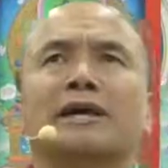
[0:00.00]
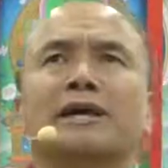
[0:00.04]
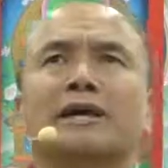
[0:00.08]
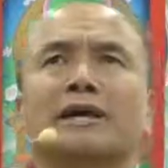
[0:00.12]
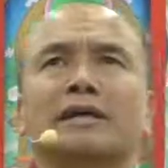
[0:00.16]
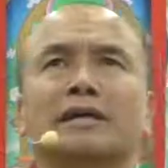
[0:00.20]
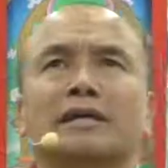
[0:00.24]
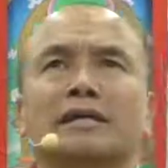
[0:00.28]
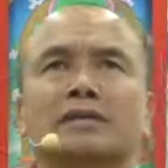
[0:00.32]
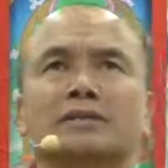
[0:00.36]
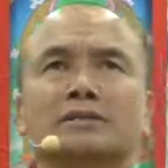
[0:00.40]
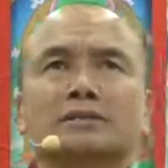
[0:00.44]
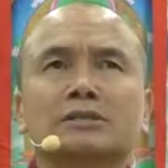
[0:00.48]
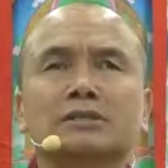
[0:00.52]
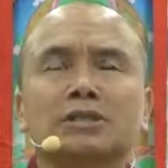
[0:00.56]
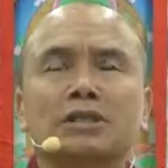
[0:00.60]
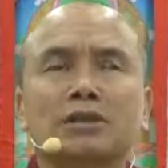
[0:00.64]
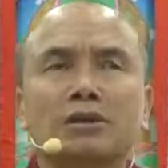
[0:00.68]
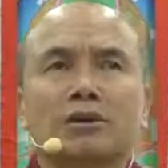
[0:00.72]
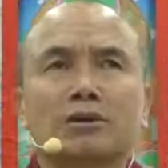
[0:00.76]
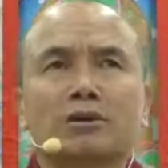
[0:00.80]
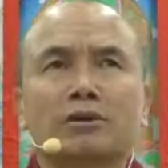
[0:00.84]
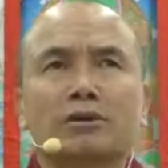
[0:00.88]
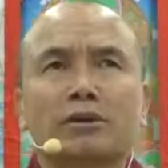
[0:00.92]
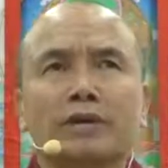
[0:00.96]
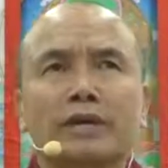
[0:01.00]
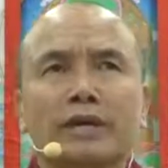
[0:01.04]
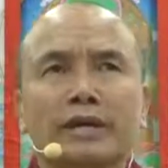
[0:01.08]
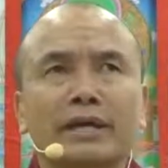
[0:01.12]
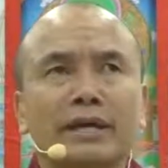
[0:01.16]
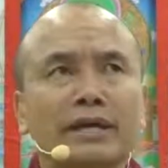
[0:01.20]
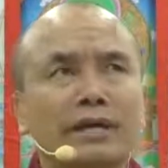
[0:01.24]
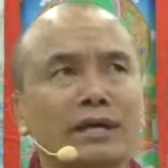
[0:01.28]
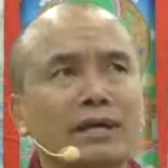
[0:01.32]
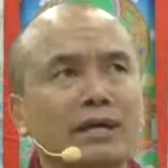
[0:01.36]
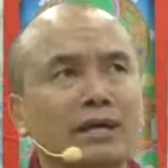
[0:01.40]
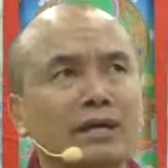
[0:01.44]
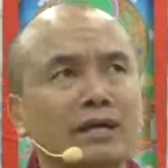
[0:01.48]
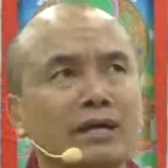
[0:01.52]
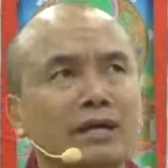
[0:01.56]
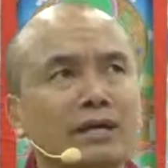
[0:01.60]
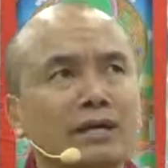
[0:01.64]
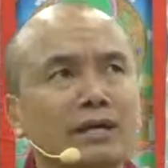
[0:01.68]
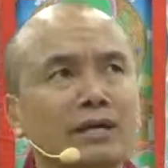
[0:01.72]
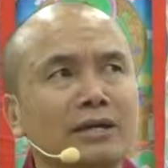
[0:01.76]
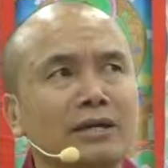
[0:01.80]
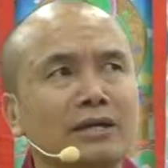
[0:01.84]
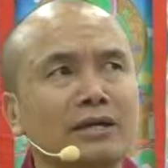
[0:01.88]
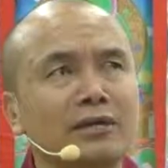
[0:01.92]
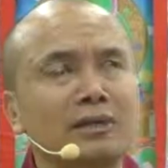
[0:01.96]
as
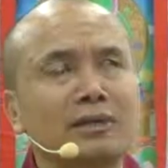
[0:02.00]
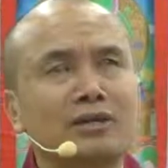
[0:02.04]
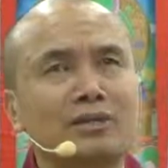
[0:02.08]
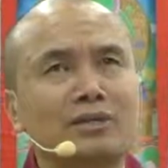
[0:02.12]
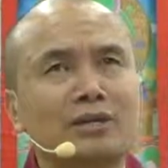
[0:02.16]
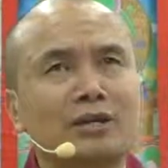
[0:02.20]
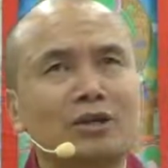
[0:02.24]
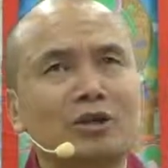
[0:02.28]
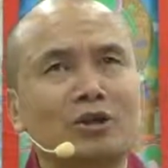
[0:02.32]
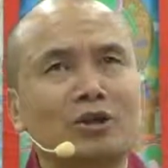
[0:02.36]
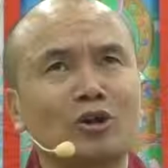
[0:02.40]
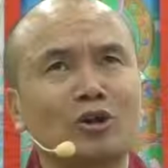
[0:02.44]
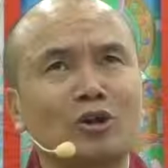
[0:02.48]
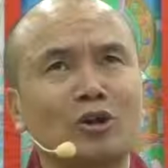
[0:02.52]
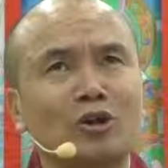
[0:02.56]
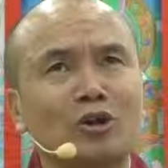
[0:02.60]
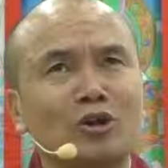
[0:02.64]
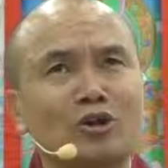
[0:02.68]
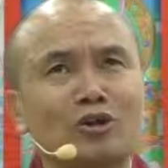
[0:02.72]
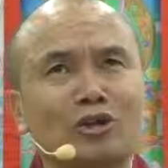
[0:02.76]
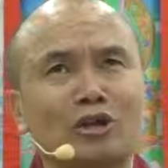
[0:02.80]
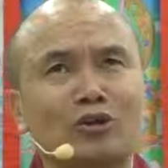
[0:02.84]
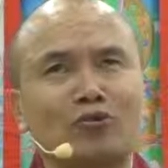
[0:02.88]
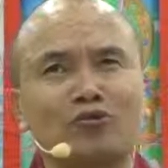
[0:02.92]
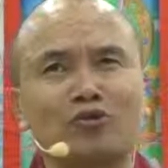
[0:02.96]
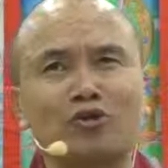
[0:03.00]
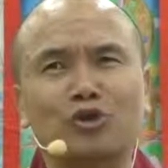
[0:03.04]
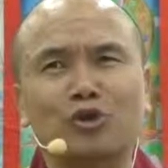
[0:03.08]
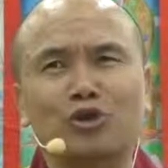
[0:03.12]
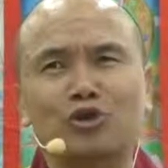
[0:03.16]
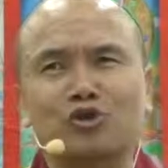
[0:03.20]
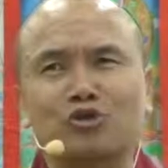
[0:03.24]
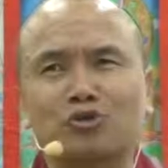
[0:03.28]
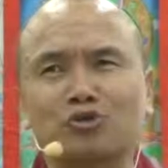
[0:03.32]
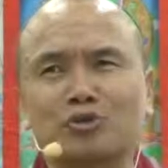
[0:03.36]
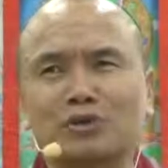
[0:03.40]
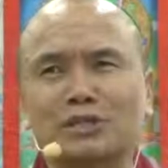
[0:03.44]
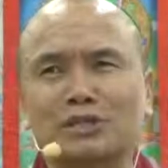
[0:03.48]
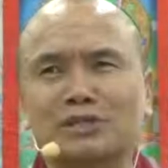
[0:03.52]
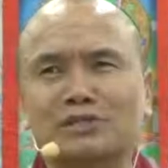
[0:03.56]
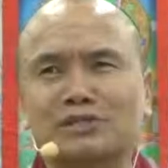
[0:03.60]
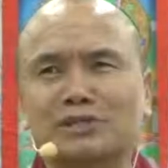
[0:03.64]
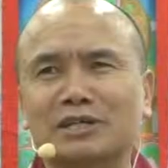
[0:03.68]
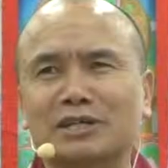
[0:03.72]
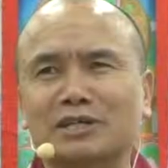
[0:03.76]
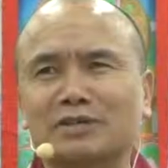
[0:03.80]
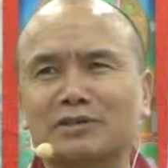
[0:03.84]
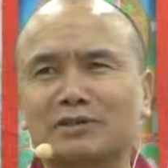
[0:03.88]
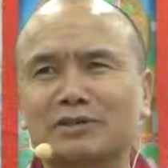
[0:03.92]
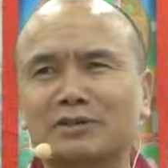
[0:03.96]
okay, it's a little hot now, 42 degrees
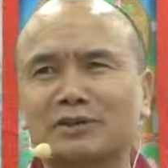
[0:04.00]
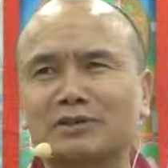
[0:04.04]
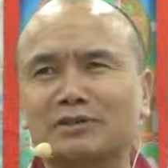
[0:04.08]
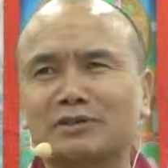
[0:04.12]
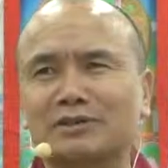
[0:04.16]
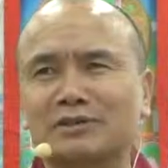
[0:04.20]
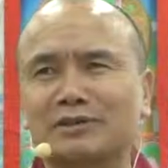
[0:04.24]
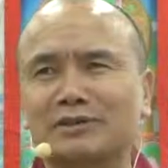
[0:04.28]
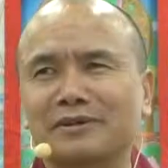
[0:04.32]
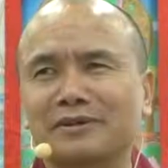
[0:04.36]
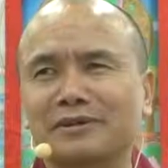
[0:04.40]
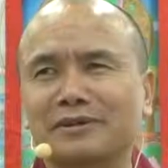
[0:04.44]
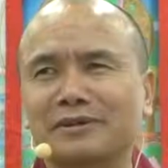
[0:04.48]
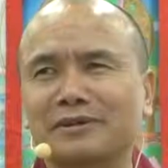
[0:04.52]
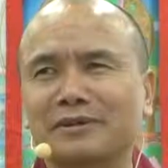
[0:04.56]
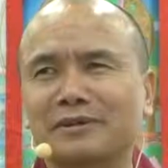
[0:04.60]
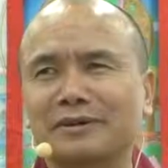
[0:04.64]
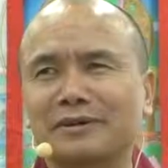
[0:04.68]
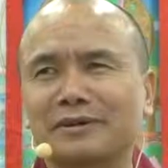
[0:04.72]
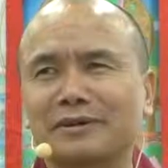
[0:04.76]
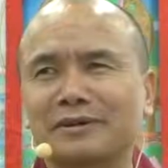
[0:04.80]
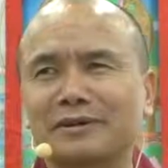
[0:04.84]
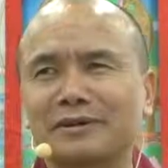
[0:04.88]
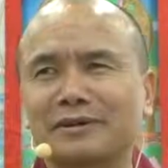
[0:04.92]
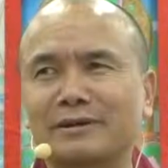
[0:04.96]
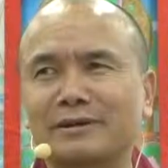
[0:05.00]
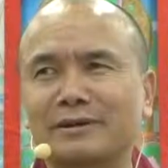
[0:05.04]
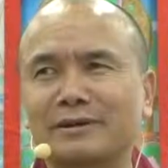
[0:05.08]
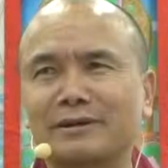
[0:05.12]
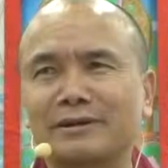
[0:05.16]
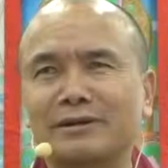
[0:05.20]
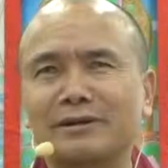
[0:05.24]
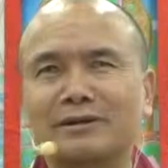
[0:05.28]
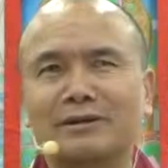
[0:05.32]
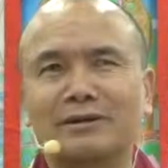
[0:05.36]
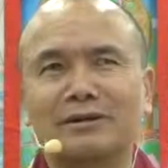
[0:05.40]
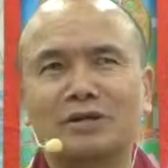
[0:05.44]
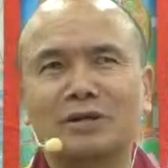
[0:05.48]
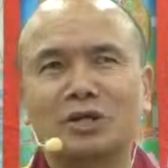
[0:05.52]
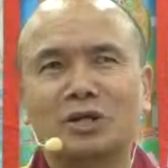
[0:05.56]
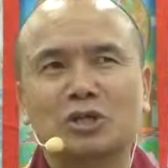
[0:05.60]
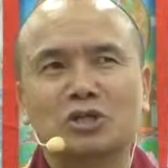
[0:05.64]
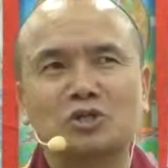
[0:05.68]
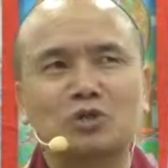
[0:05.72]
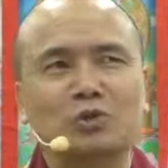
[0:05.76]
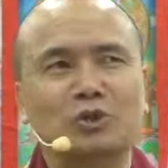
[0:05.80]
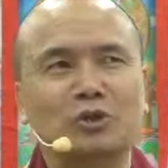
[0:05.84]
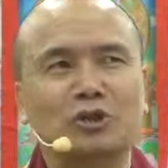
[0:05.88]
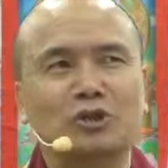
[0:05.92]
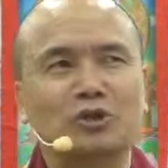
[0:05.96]
centigrade here,
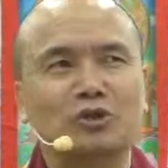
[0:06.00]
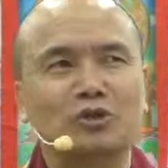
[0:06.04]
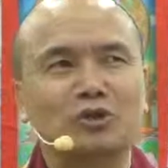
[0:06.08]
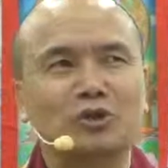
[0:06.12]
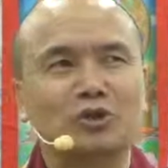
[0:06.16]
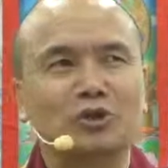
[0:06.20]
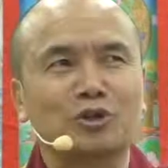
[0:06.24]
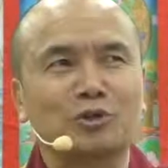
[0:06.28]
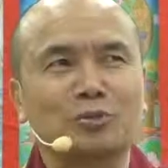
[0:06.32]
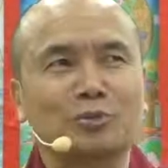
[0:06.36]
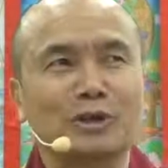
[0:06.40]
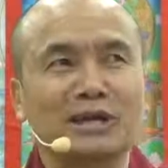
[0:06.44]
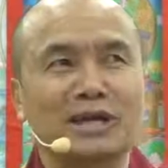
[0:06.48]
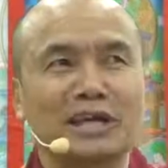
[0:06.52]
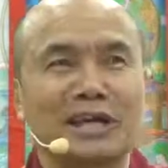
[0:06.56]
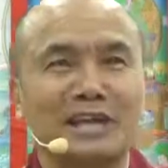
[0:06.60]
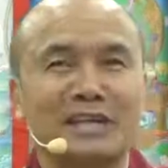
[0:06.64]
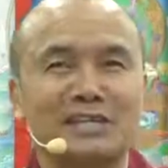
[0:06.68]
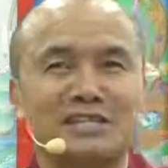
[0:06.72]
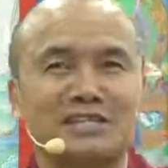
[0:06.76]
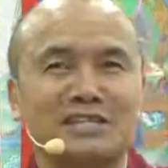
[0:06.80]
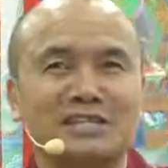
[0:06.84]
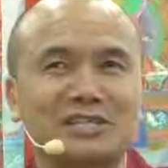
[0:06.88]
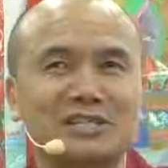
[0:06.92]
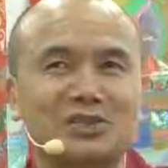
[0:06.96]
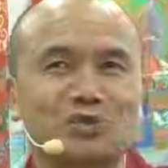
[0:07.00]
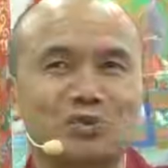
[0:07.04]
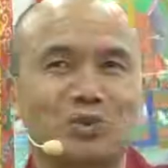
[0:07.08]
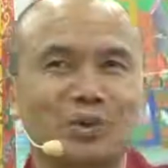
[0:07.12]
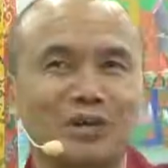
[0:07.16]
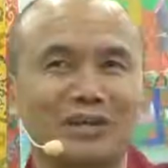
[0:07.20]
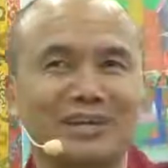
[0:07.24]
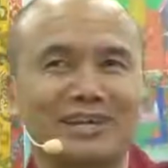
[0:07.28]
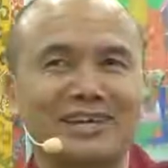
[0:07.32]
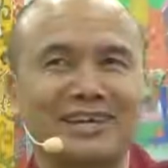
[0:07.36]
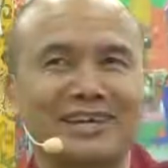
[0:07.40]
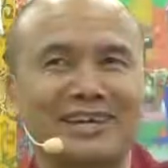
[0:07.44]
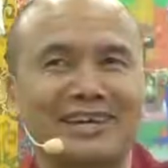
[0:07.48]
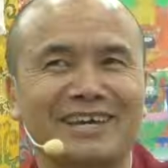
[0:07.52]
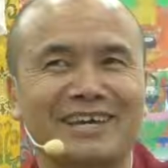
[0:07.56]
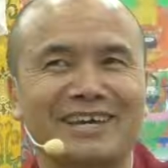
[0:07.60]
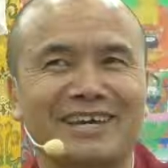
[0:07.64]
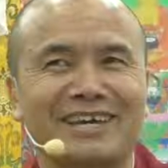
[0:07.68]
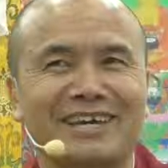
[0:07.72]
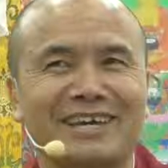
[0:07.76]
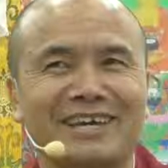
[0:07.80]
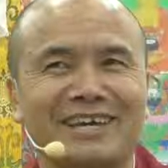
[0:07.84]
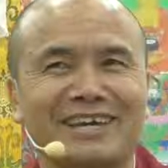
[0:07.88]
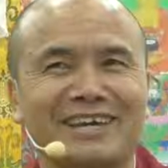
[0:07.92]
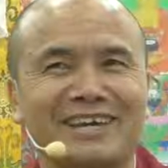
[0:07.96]
so whether or not my AC is
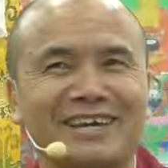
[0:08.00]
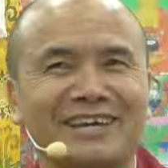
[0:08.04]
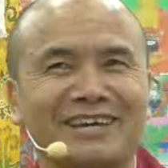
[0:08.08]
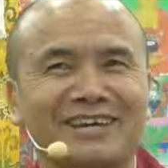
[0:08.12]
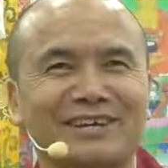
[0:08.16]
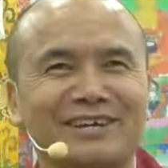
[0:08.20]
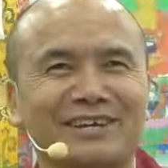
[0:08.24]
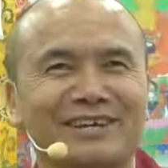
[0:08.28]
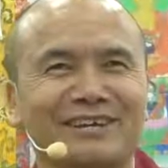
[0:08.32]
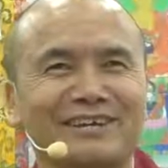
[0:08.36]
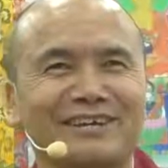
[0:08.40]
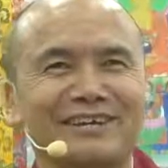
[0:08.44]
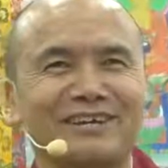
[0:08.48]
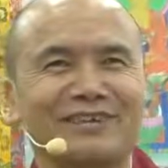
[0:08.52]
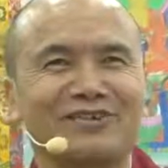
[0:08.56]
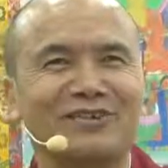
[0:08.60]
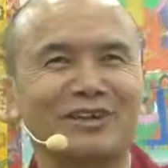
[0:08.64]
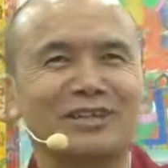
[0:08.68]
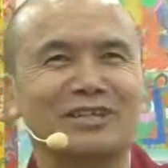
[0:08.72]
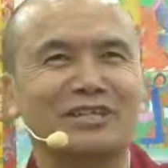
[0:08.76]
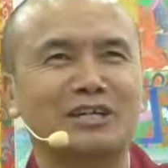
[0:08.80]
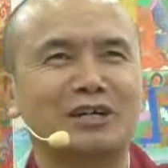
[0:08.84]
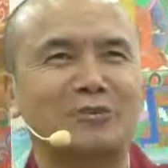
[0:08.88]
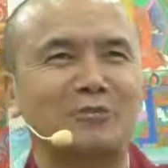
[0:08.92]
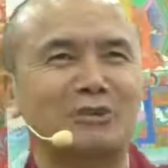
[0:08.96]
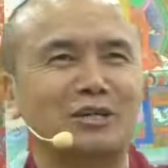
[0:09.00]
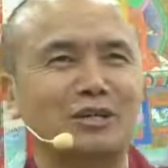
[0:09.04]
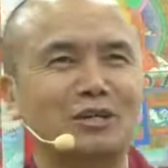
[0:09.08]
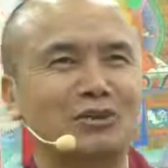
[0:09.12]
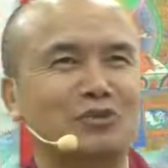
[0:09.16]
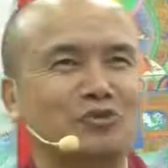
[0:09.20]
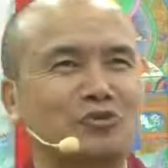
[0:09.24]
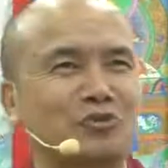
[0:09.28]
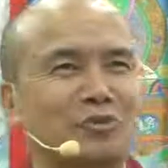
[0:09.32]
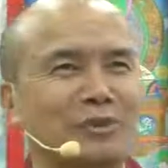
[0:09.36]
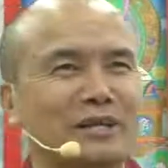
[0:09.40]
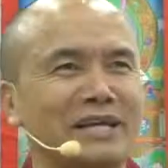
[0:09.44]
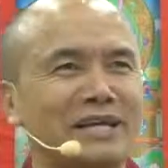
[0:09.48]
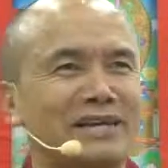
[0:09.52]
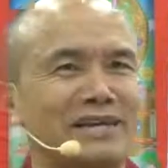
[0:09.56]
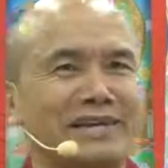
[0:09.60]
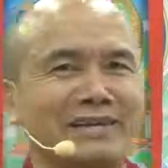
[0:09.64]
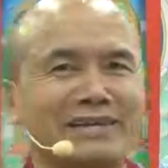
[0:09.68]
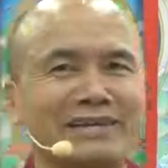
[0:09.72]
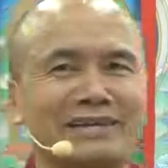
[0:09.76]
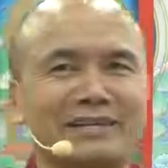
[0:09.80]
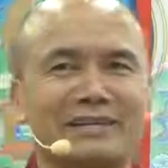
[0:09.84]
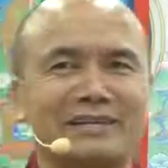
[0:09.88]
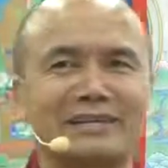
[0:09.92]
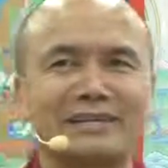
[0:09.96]
working, right, I'm in a new
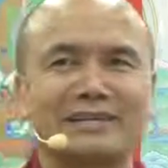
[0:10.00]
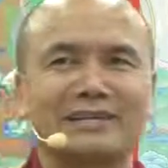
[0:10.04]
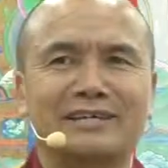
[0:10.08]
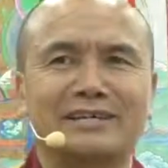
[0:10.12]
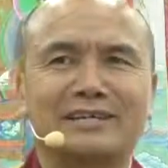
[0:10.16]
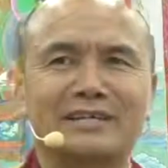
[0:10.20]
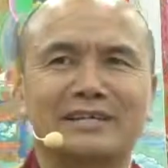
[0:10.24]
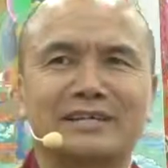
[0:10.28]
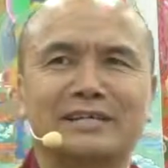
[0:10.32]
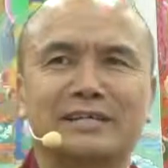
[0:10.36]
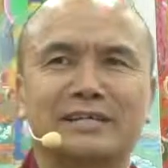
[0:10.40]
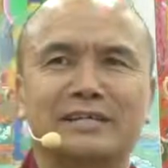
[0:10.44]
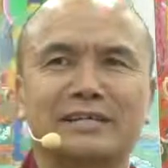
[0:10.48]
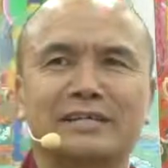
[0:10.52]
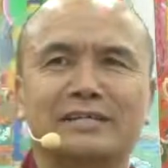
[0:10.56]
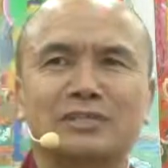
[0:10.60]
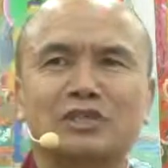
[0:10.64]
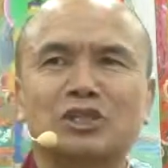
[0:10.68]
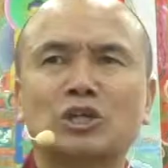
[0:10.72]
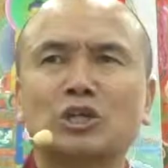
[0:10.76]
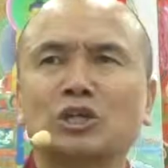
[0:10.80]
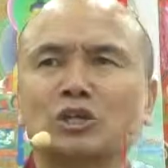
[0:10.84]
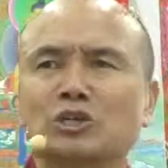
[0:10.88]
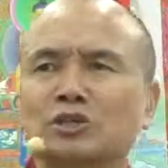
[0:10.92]
place.